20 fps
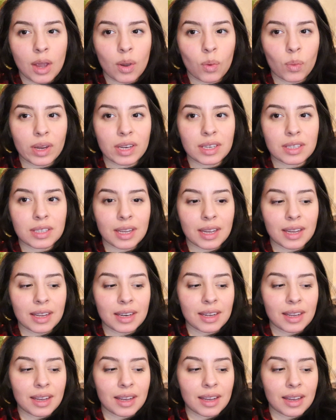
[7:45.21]
we
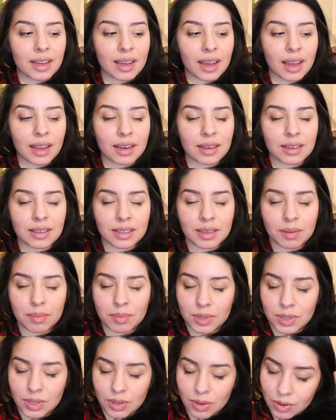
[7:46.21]
did, and I'm
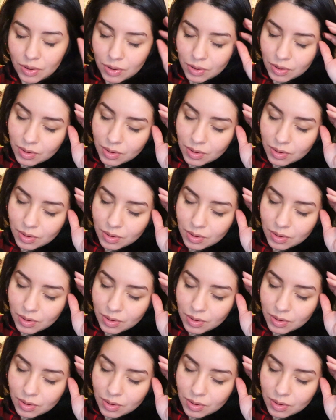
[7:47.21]
so